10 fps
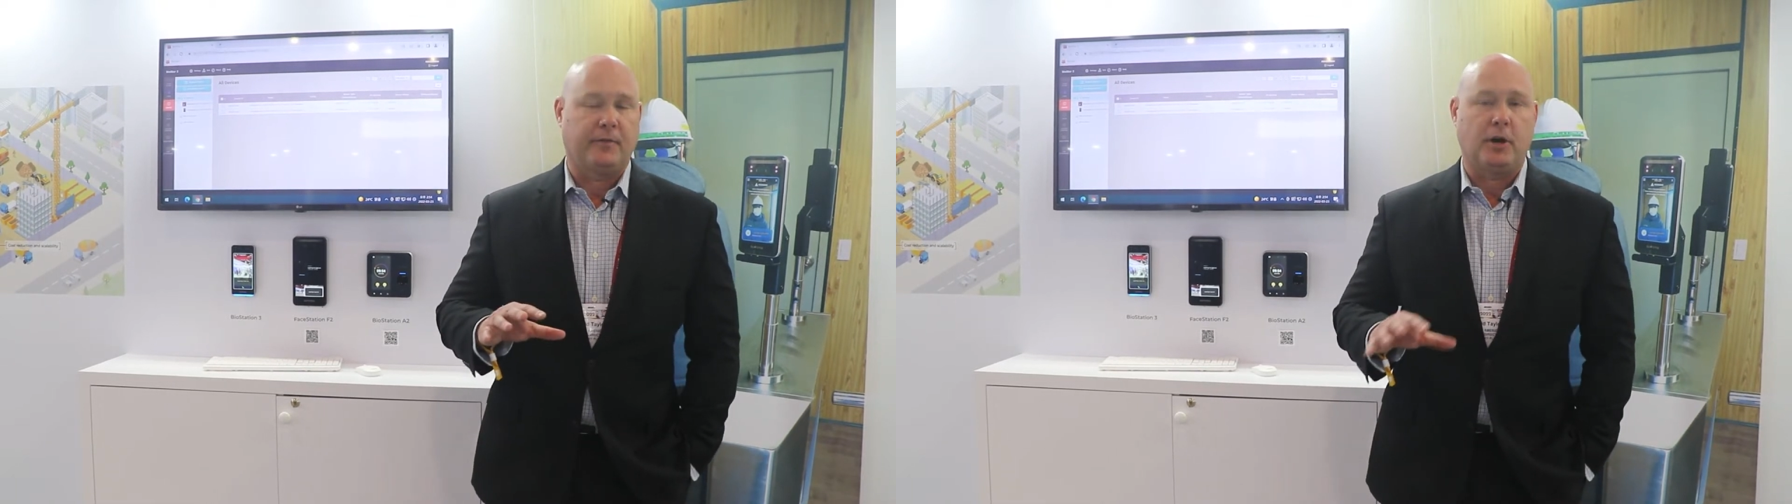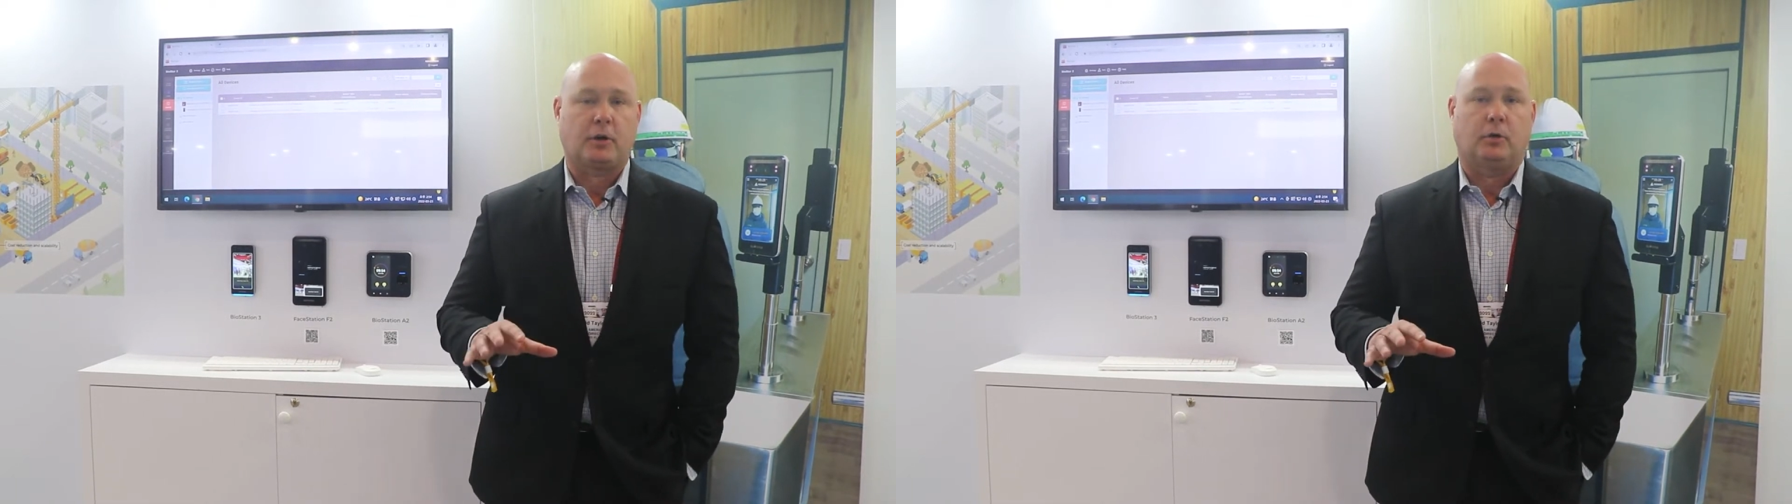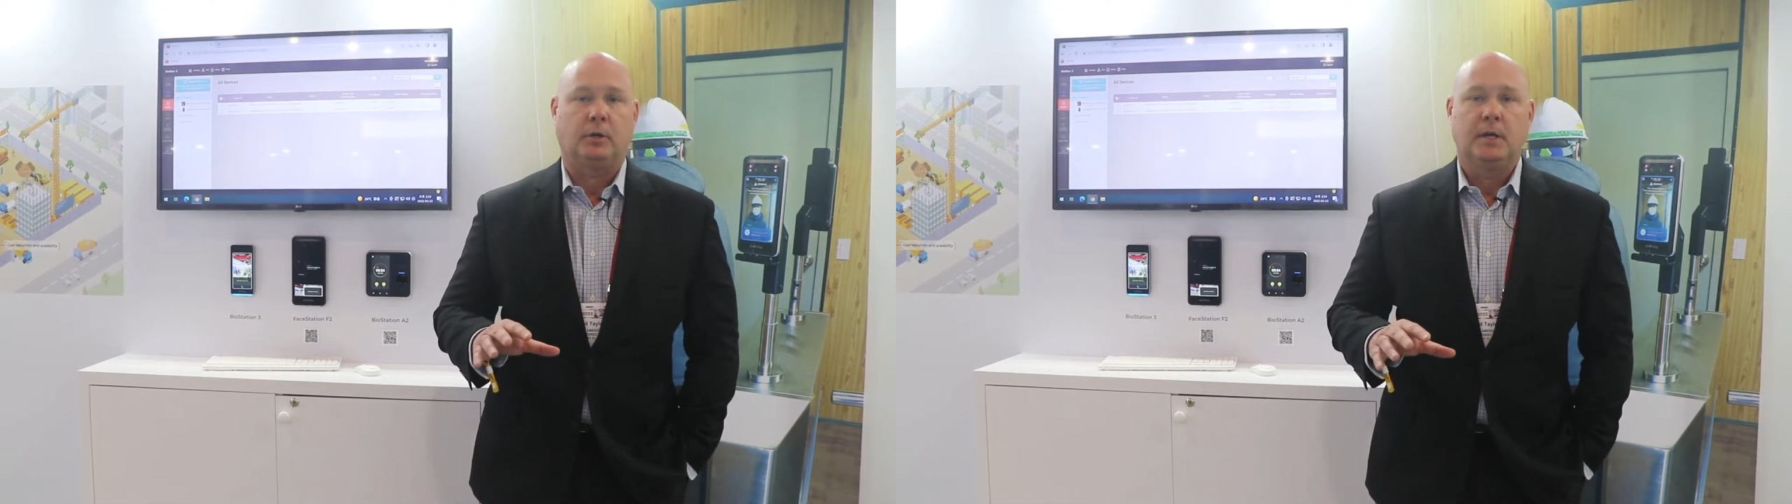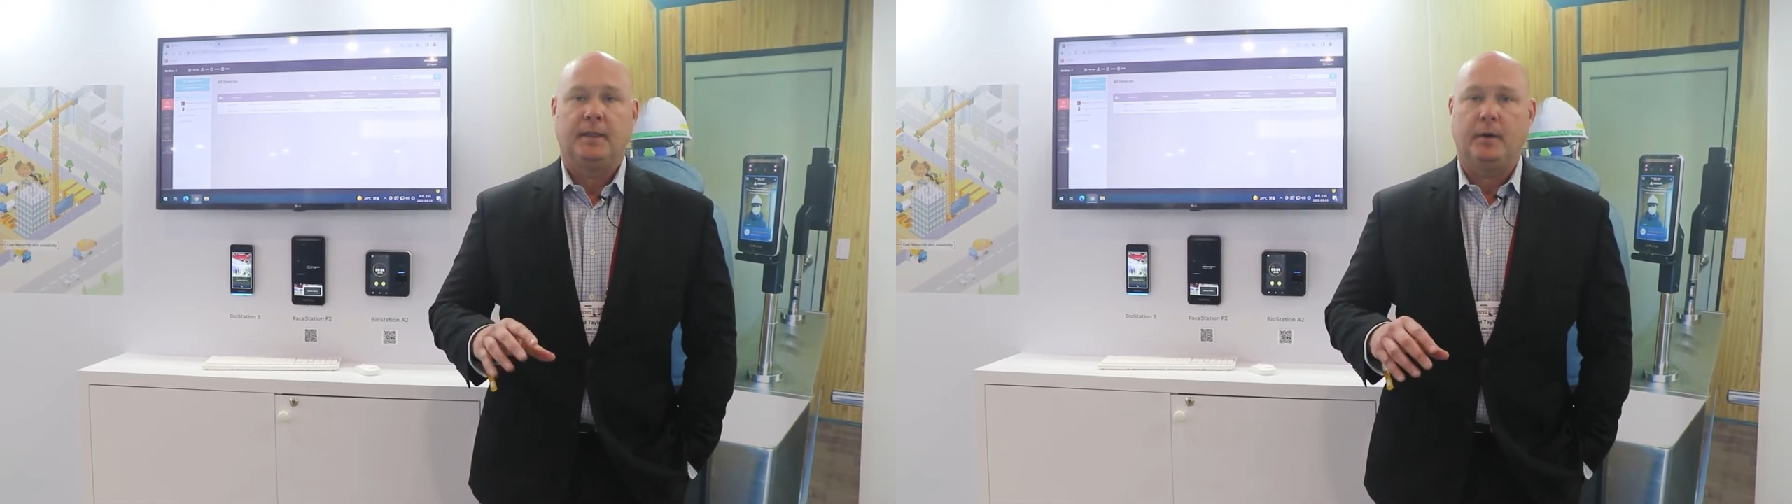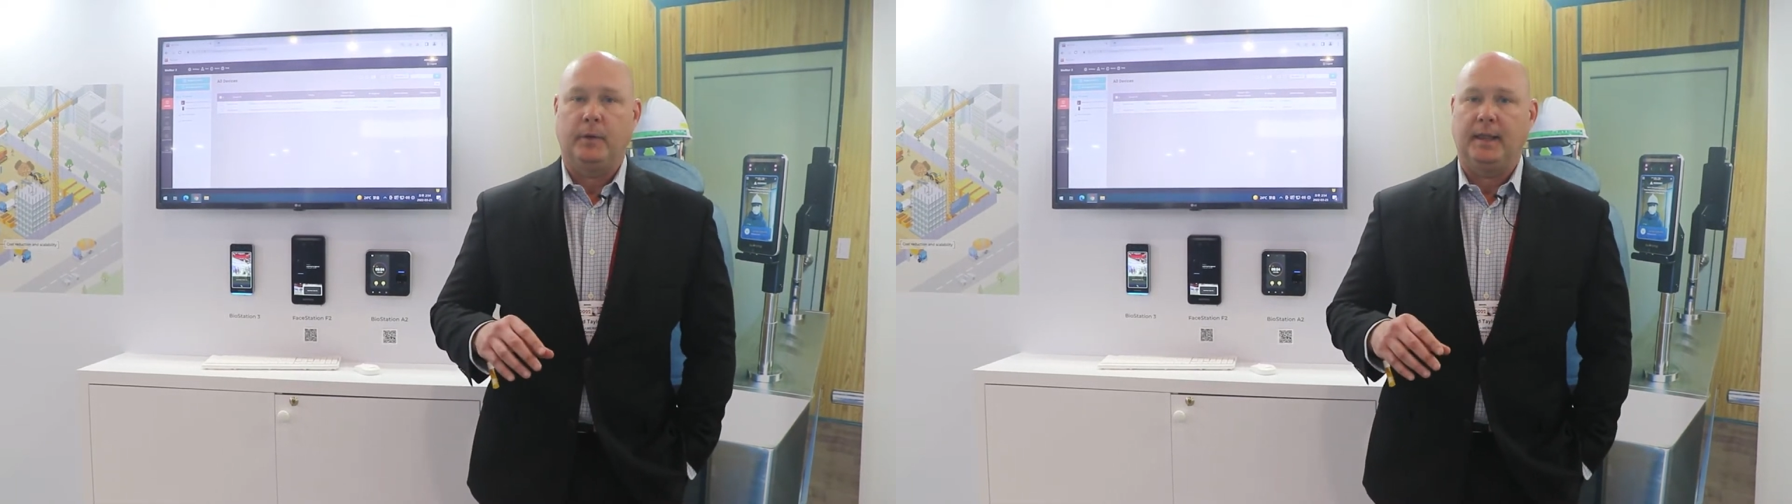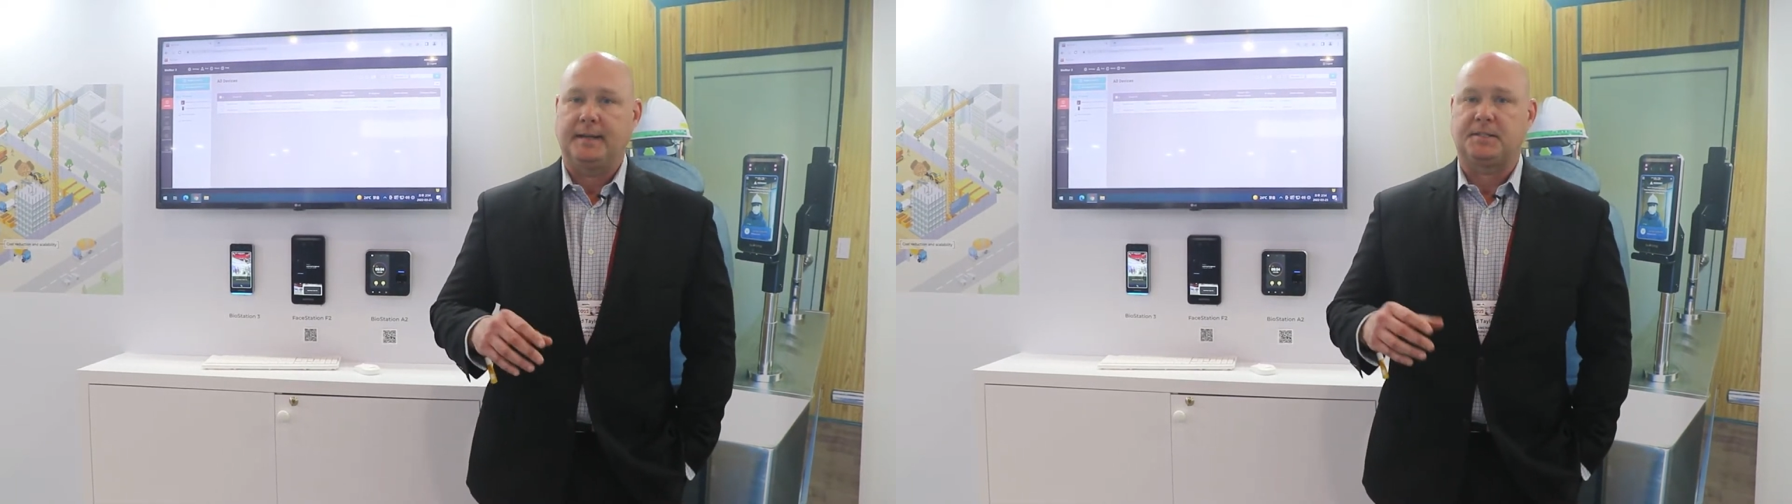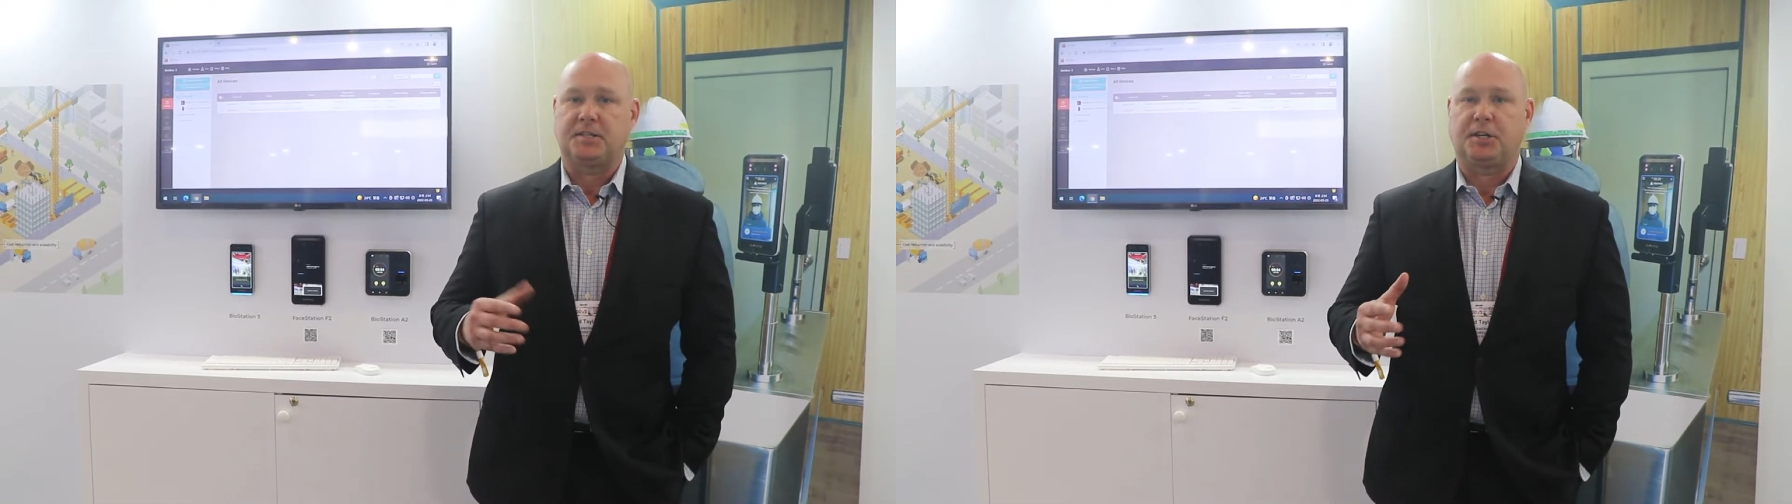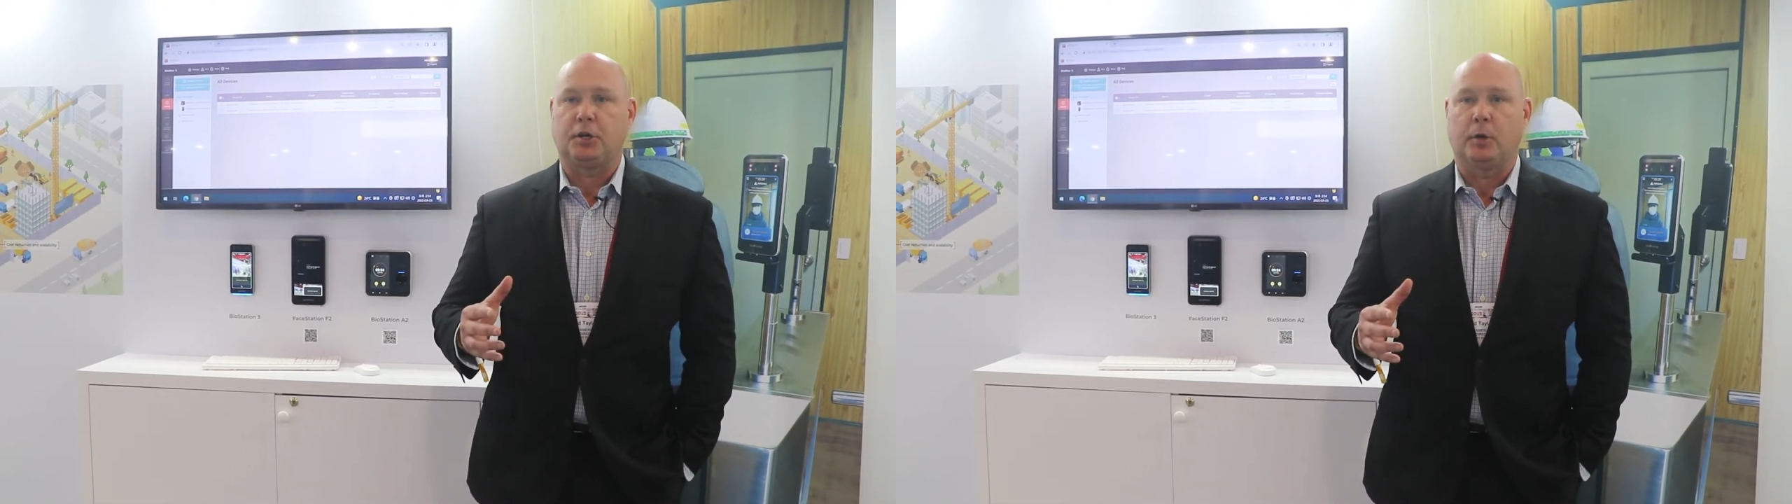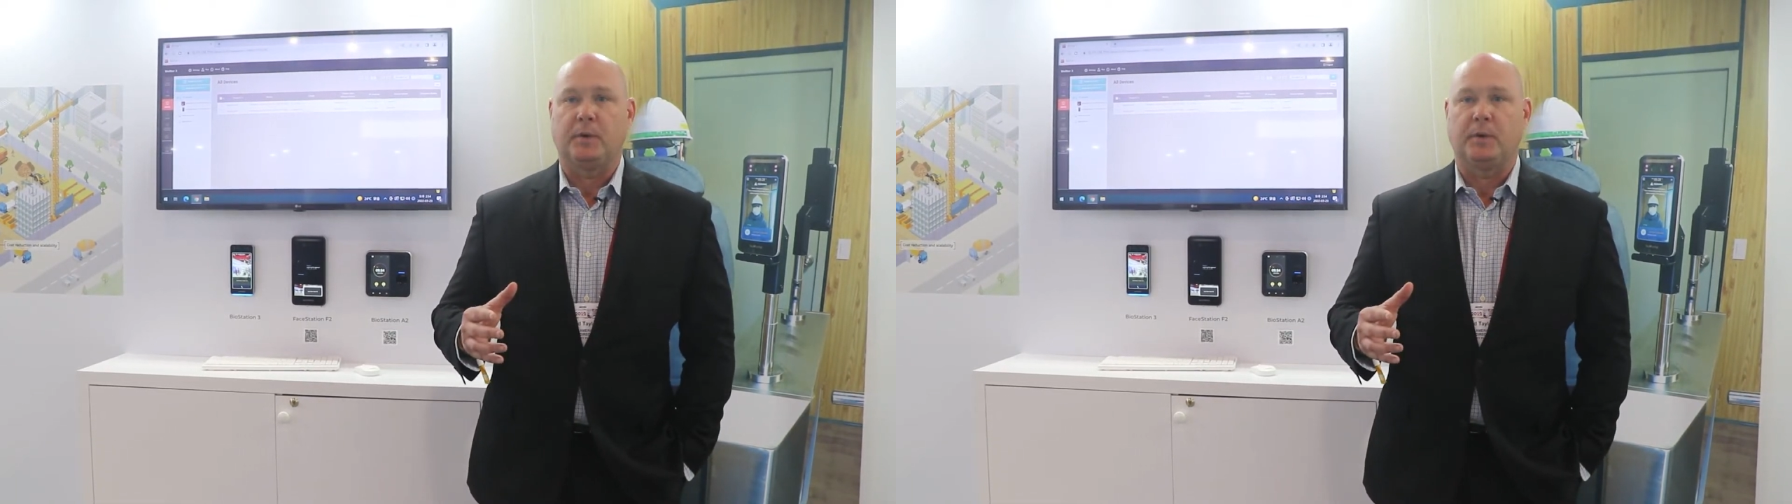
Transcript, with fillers: vertical that we like to secure.